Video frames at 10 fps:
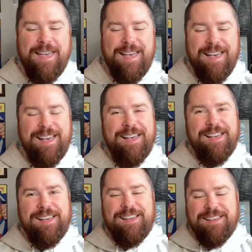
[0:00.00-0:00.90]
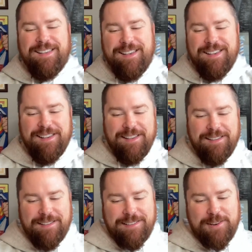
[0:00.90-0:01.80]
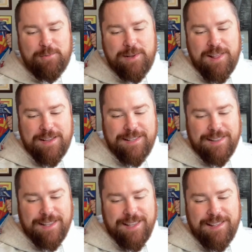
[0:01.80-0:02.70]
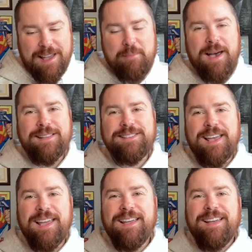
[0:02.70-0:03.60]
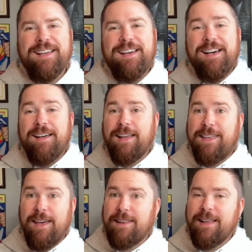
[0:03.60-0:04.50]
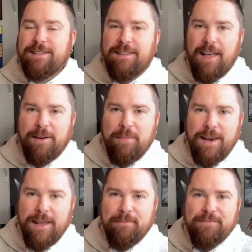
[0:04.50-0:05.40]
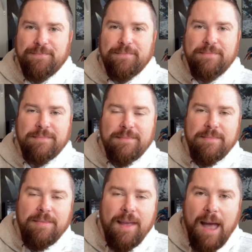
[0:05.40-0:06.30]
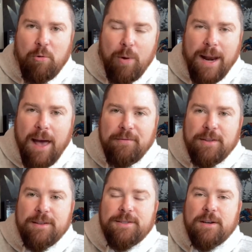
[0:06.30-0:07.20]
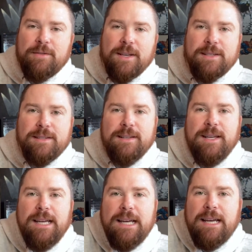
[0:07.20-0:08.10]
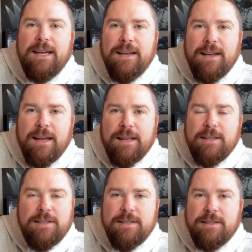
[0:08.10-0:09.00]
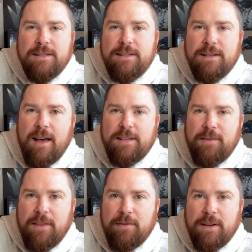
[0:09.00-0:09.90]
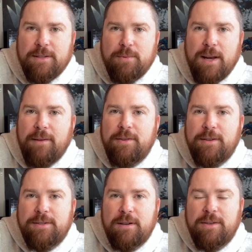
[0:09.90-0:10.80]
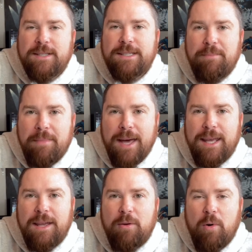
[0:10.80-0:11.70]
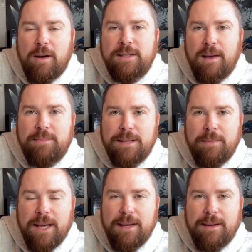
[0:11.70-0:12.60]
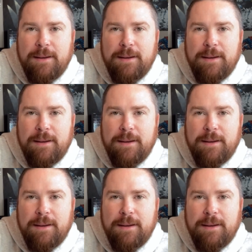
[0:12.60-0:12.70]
uh, a little reluctantly, I might say. Uh, again, that's a lot of money. Right after the service, this is this is God's faithfulness. Right after the service, somebody walks up to me